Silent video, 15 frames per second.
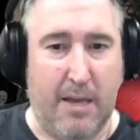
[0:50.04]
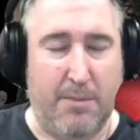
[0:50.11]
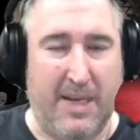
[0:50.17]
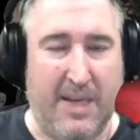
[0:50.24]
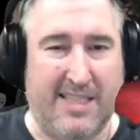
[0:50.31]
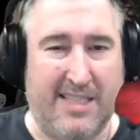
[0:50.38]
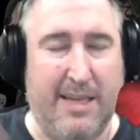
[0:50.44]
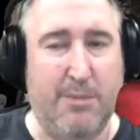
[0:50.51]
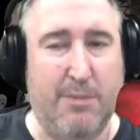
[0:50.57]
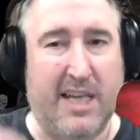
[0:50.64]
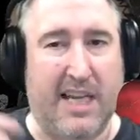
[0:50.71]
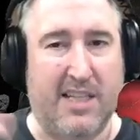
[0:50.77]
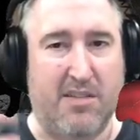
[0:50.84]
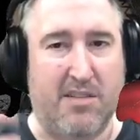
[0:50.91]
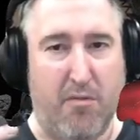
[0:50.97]
It seems like
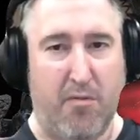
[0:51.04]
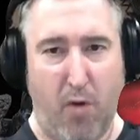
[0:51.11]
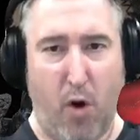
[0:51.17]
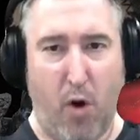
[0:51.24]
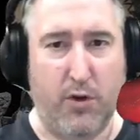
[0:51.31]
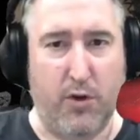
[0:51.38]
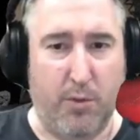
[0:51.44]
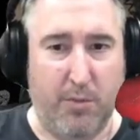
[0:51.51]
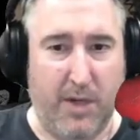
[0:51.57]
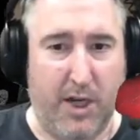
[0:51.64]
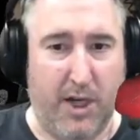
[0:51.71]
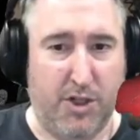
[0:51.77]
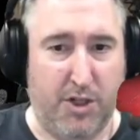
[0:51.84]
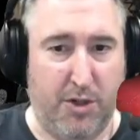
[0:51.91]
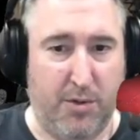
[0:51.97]
it's a volume
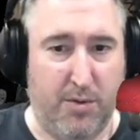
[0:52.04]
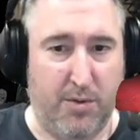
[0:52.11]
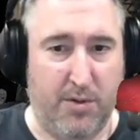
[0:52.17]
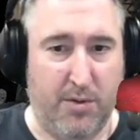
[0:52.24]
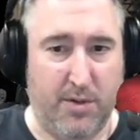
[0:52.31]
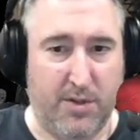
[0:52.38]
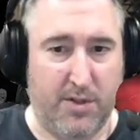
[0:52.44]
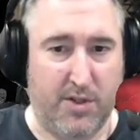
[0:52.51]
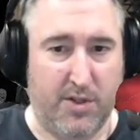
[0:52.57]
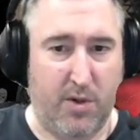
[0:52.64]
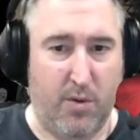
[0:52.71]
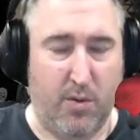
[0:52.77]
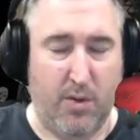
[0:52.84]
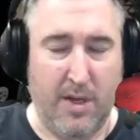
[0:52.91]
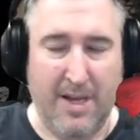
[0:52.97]
issue.
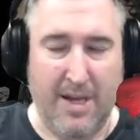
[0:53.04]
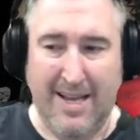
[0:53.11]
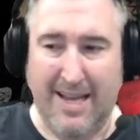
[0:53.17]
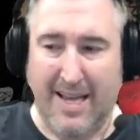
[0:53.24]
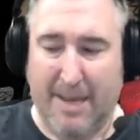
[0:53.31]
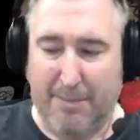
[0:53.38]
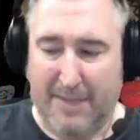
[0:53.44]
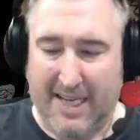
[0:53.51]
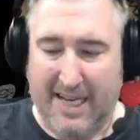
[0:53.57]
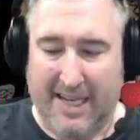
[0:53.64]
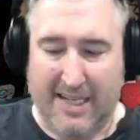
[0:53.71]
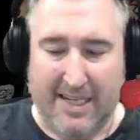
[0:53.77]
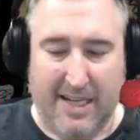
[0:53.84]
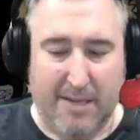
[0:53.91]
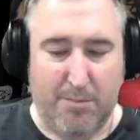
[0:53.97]
So I'm
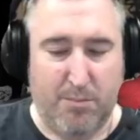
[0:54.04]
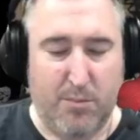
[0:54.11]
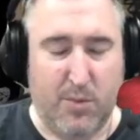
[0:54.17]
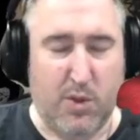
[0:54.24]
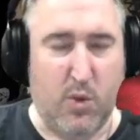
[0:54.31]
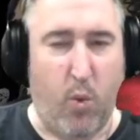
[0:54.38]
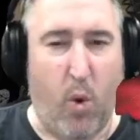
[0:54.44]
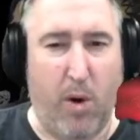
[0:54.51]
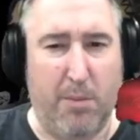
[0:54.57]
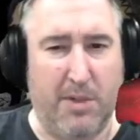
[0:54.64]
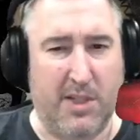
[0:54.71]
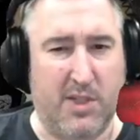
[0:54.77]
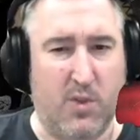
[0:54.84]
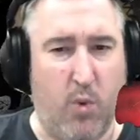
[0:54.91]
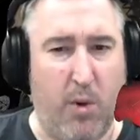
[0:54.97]
getting swarmed
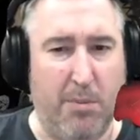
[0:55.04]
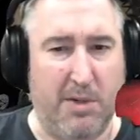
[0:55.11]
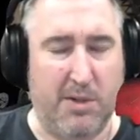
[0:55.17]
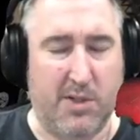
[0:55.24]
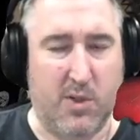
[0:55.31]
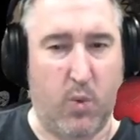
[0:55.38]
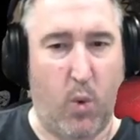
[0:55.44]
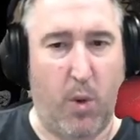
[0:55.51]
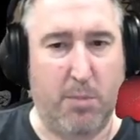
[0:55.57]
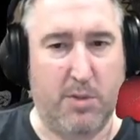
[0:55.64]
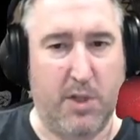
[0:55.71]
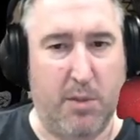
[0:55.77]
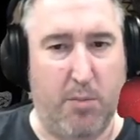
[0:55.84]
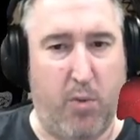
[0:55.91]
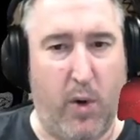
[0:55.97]
and swarmed and swarmed to
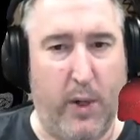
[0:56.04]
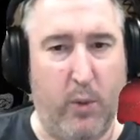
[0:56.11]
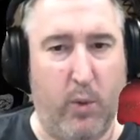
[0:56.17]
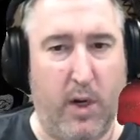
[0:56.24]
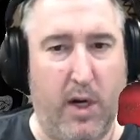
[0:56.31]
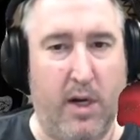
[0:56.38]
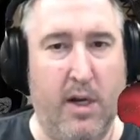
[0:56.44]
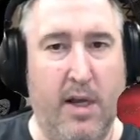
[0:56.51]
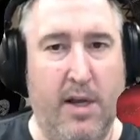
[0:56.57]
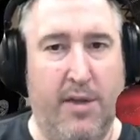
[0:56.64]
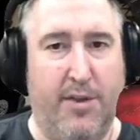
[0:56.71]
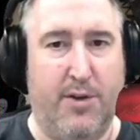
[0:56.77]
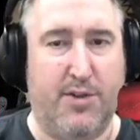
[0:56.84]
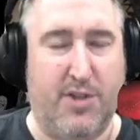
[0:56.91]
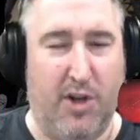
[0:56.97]
the point where
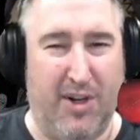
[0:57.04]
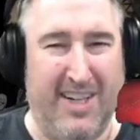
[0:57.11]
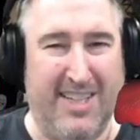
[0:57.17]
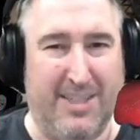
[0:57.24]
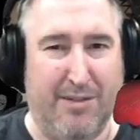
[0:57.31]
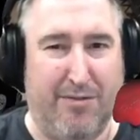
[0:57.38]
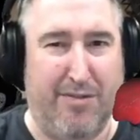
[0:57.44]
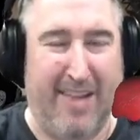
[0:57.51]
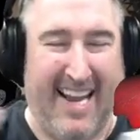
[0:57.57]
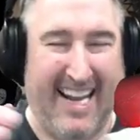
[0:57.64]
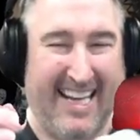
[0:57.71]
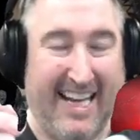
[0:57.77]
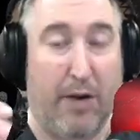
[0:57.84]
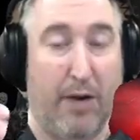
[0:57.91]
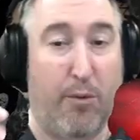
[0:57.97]
they're starting to
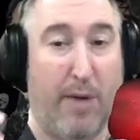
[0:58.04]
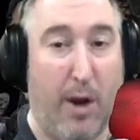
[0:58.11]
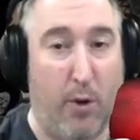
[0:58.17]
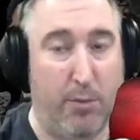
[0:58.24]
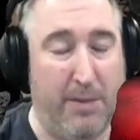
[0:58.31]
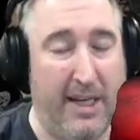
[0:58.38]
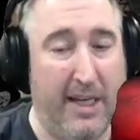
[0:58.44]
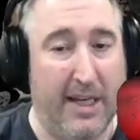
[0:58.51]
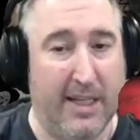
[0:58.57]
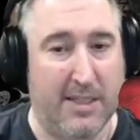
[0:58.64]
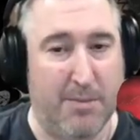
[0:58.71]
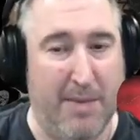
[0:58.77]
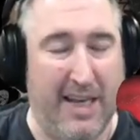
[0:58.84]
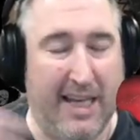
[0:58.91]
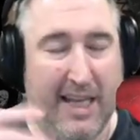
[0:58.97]
flank in around me. It's
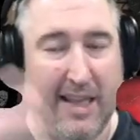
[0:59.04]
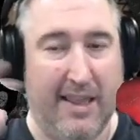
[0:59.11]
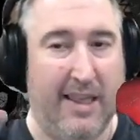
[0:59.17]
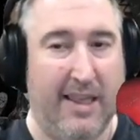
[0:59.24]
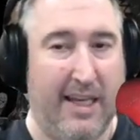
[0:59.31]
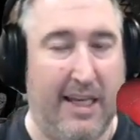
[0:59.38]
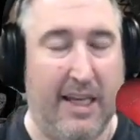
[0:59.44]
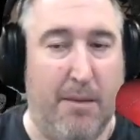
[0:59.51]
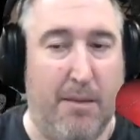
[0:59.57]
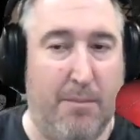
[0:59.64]
making the